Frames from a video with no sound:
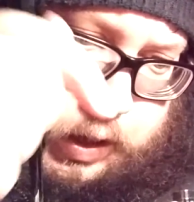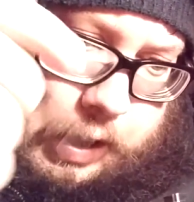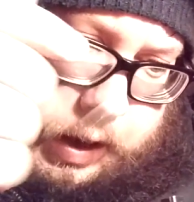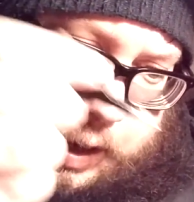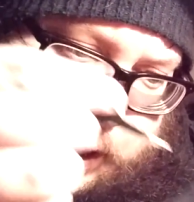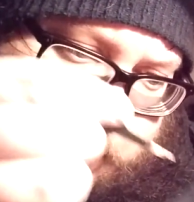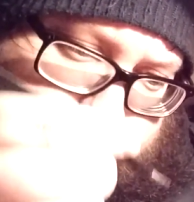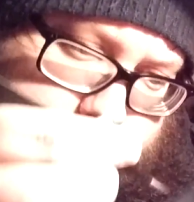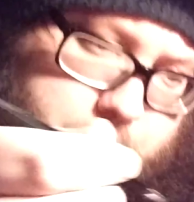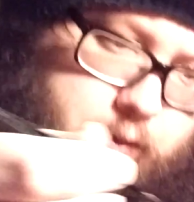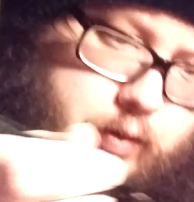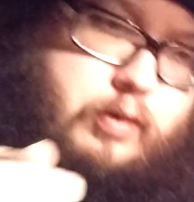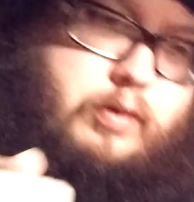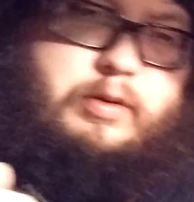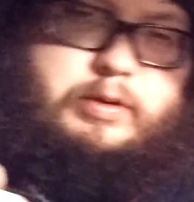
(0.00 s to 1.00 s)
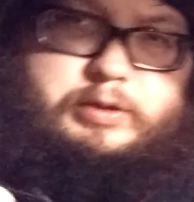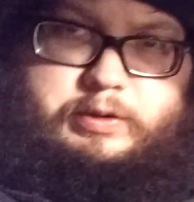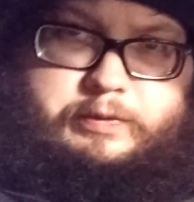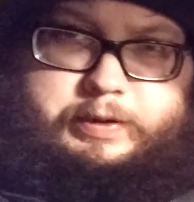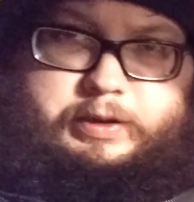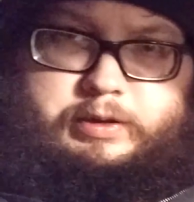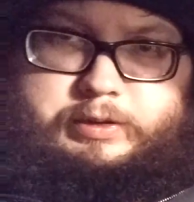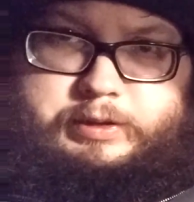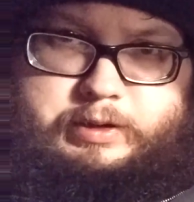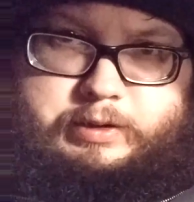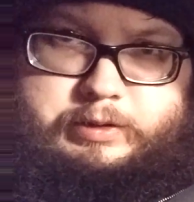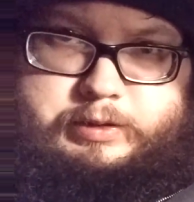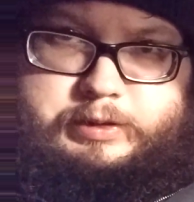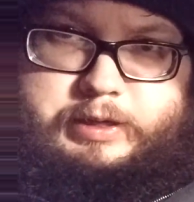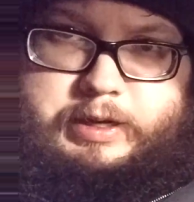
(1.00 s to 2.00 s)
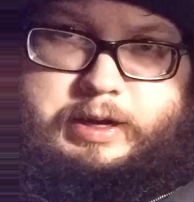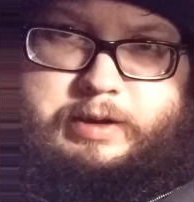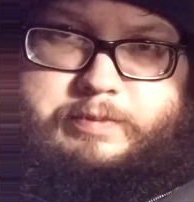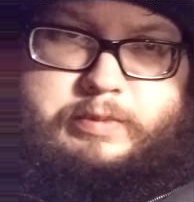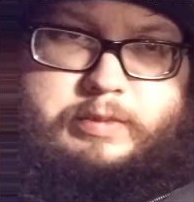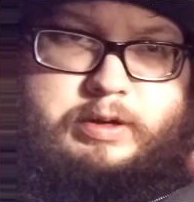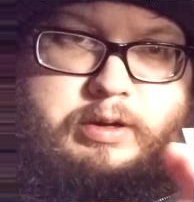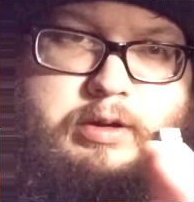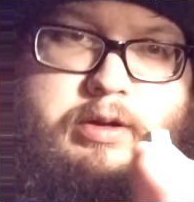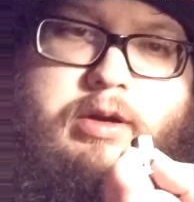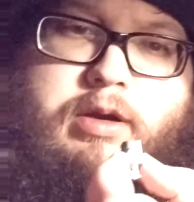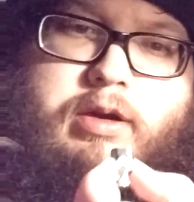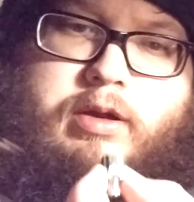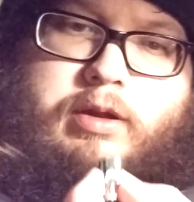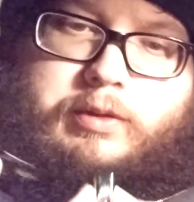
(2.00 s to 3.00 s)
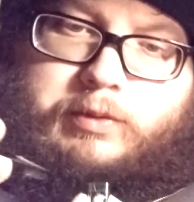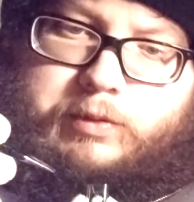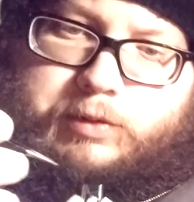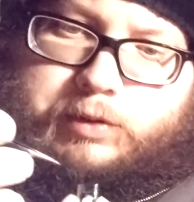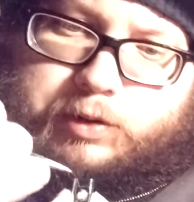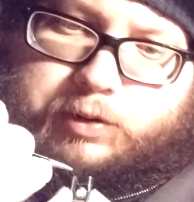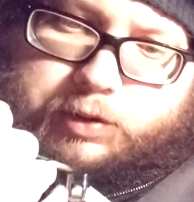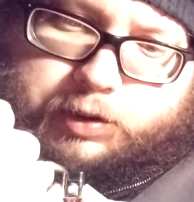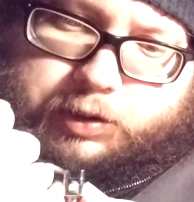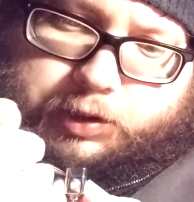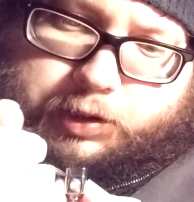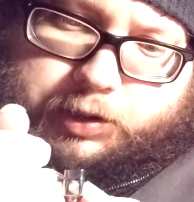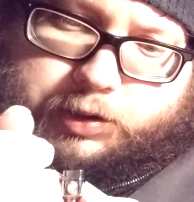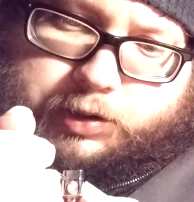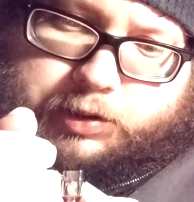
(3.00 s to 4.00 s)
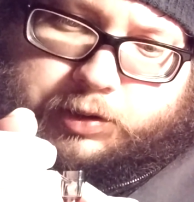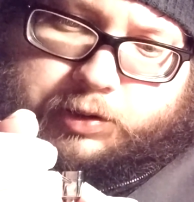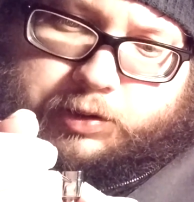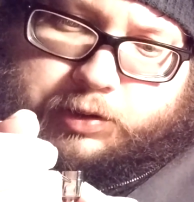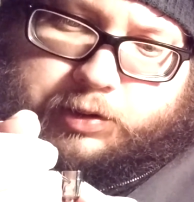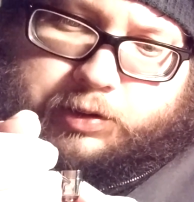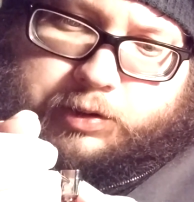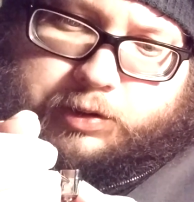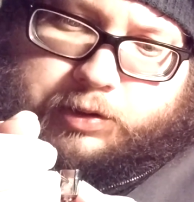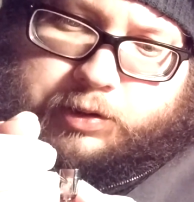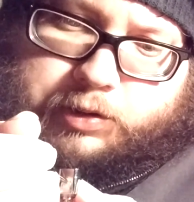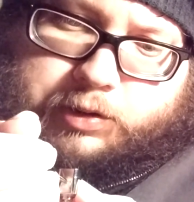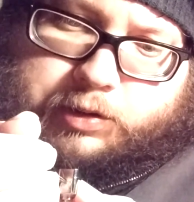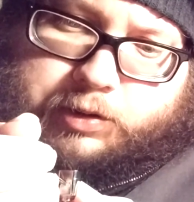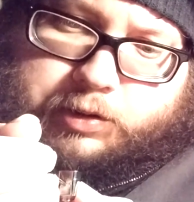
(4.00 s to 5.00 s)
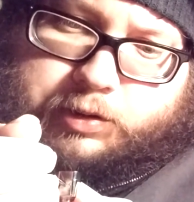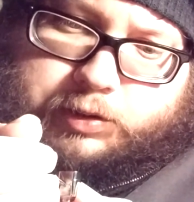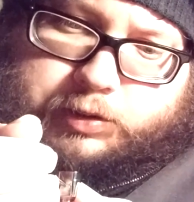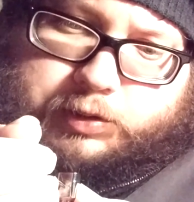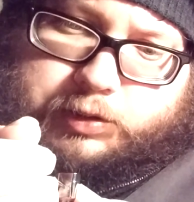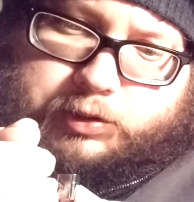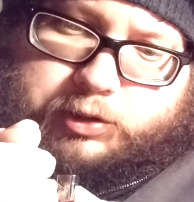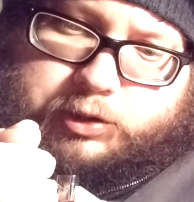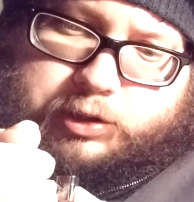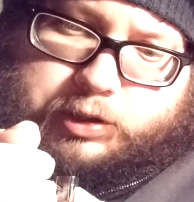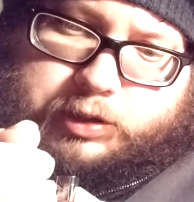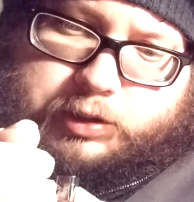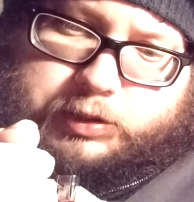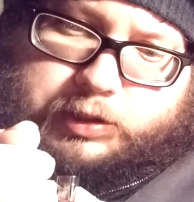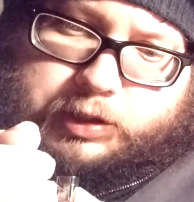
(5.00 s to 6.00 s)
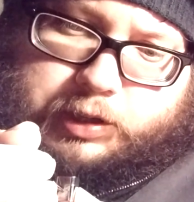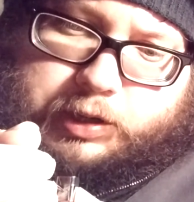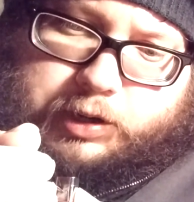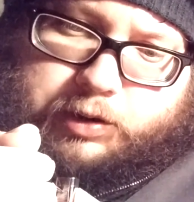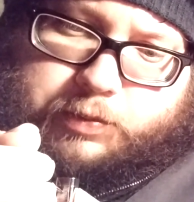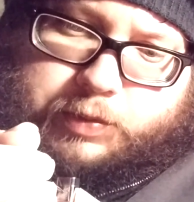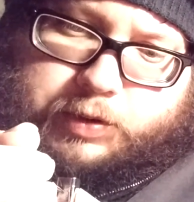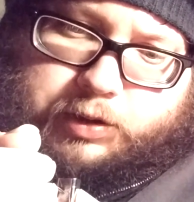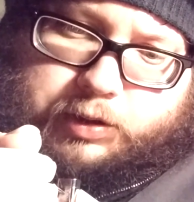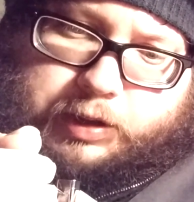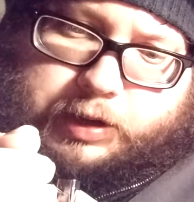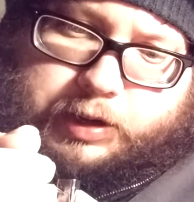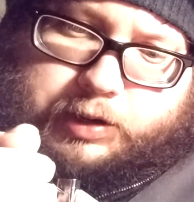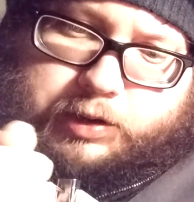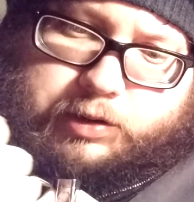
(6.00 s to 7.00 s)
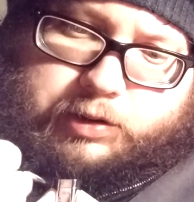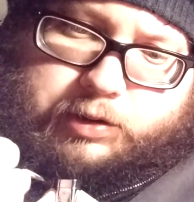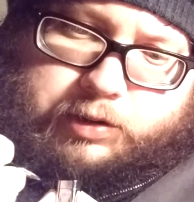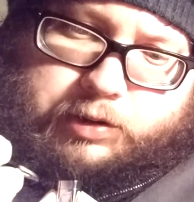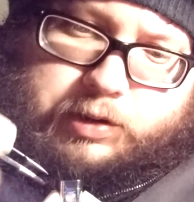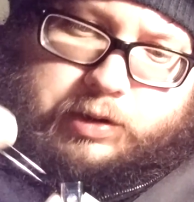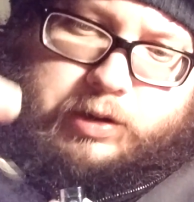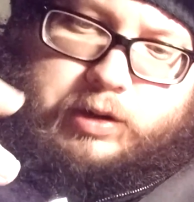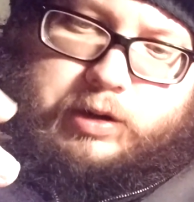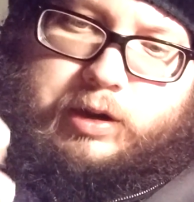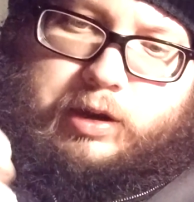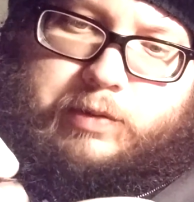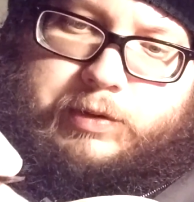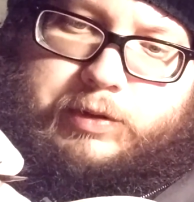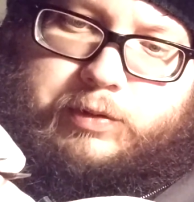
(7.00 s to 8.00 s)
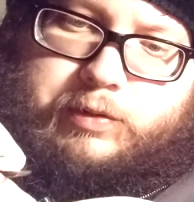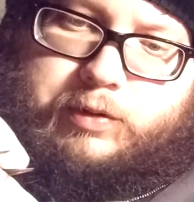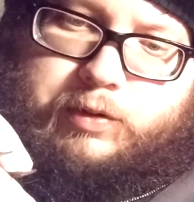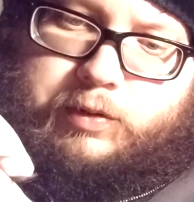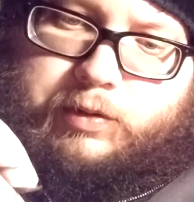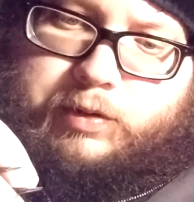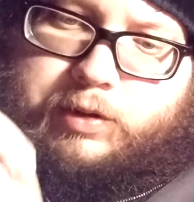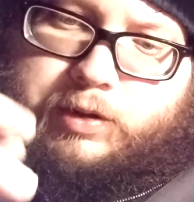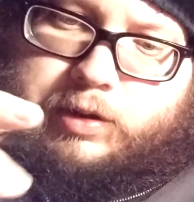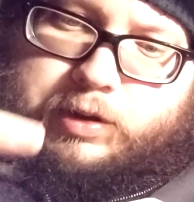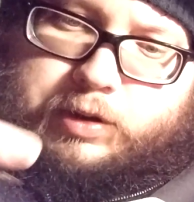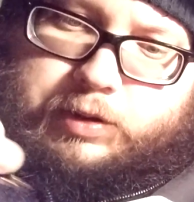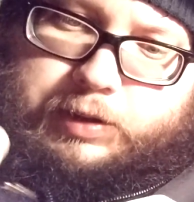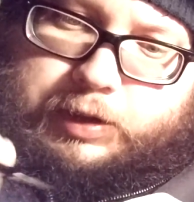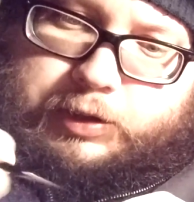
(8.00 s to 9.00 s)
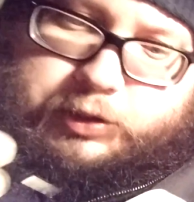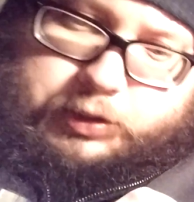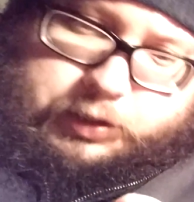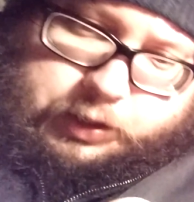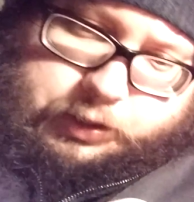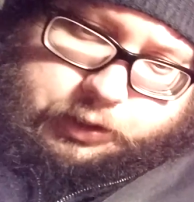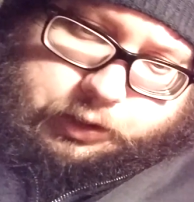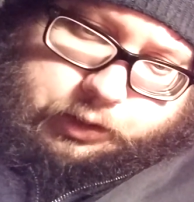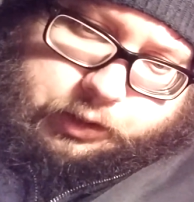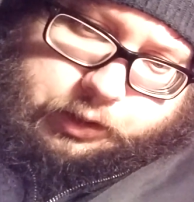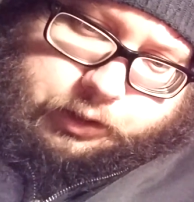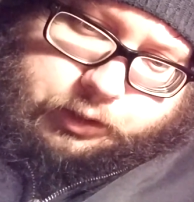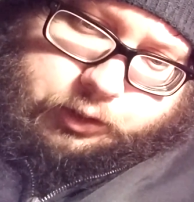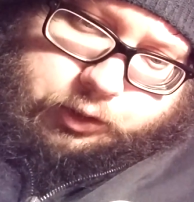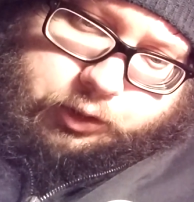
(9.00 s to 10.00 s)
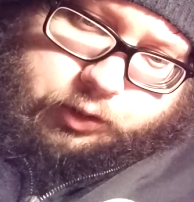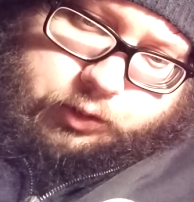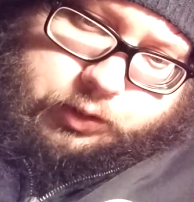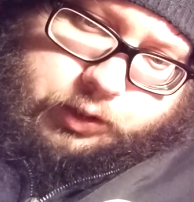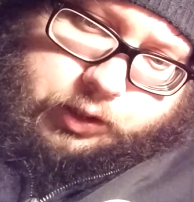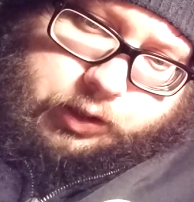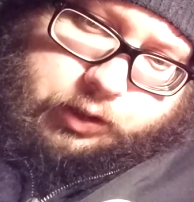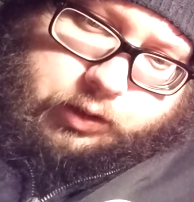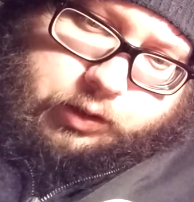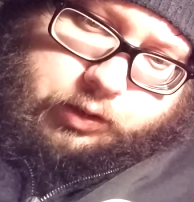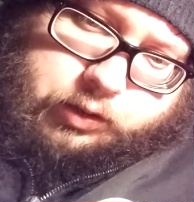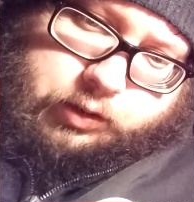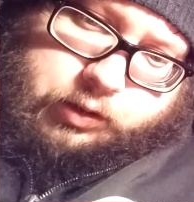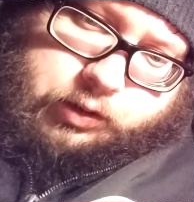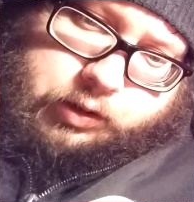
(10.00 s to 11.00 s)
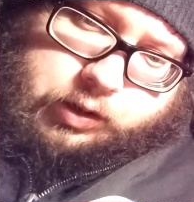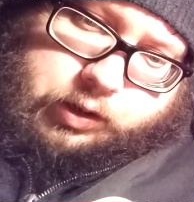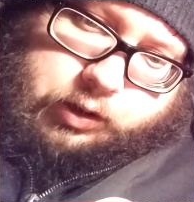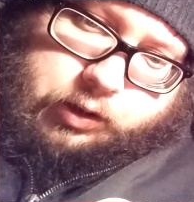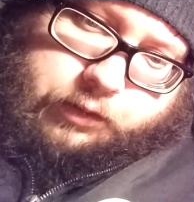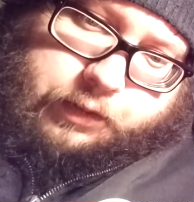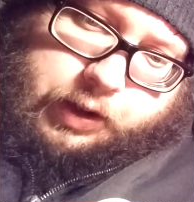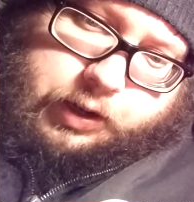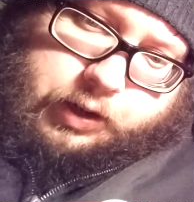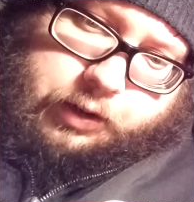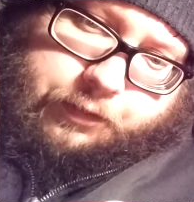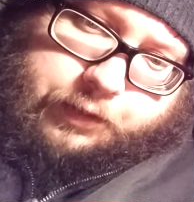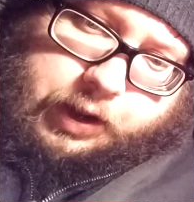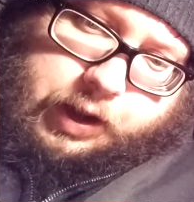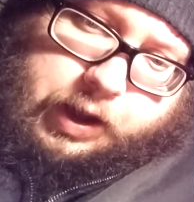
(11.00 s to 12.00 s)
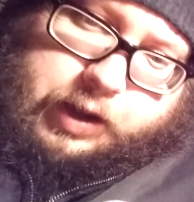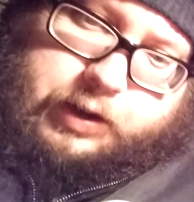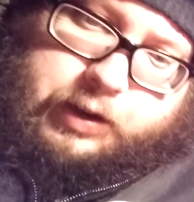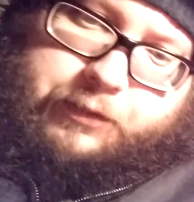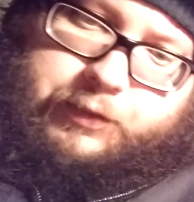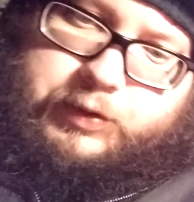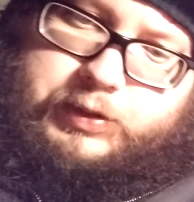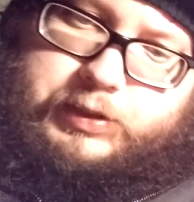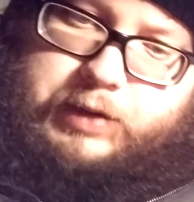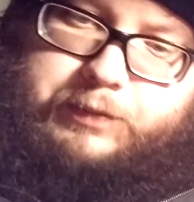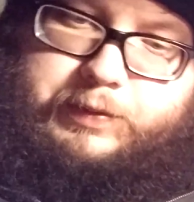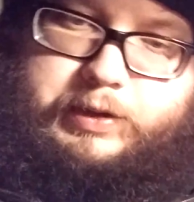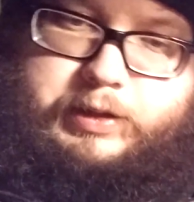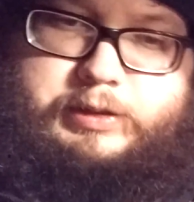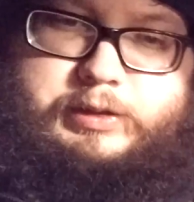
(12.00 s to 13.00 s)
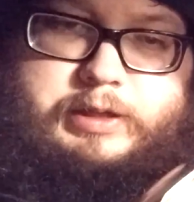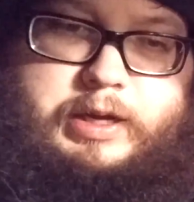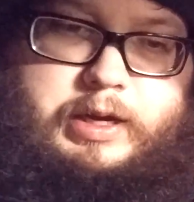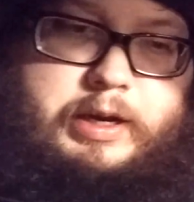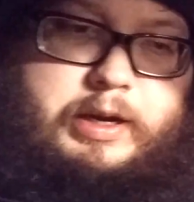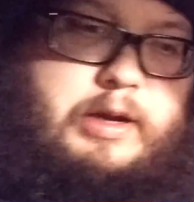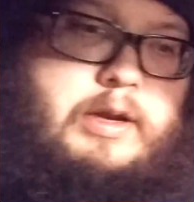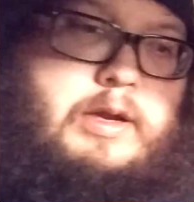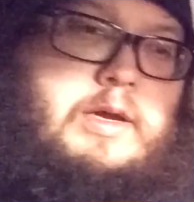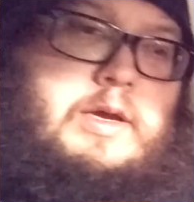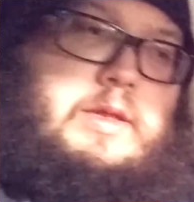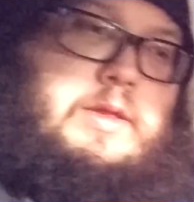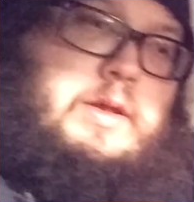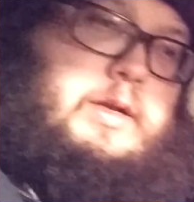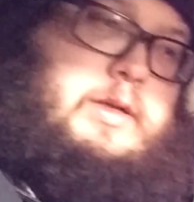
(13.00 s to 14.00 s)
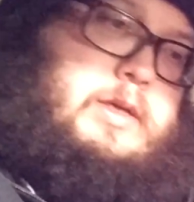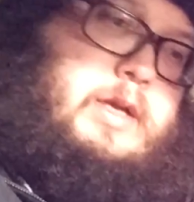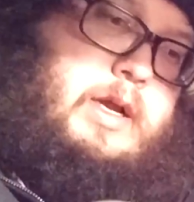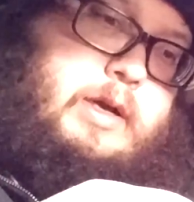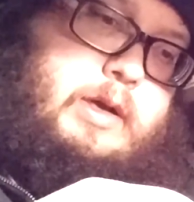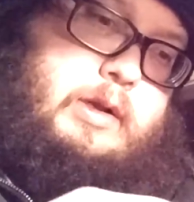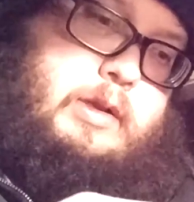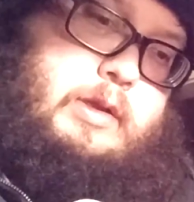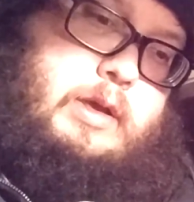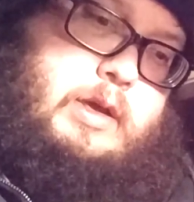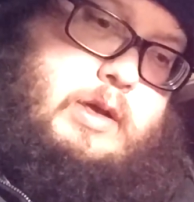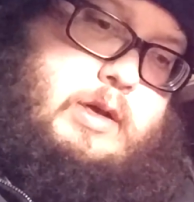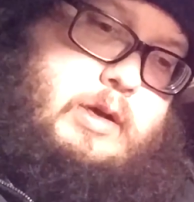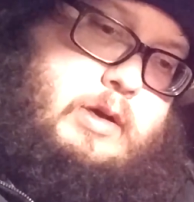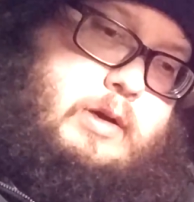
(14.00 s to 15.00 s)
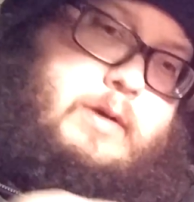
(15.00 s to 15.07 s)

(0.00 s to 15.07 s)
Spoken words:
of light coming through the hole. So if I look down at the top, through the coil head, see just a hair bit of light coming through. That just lets a little extra juice in. You've got enough cotton if you stuff it inside that it's not going to leak.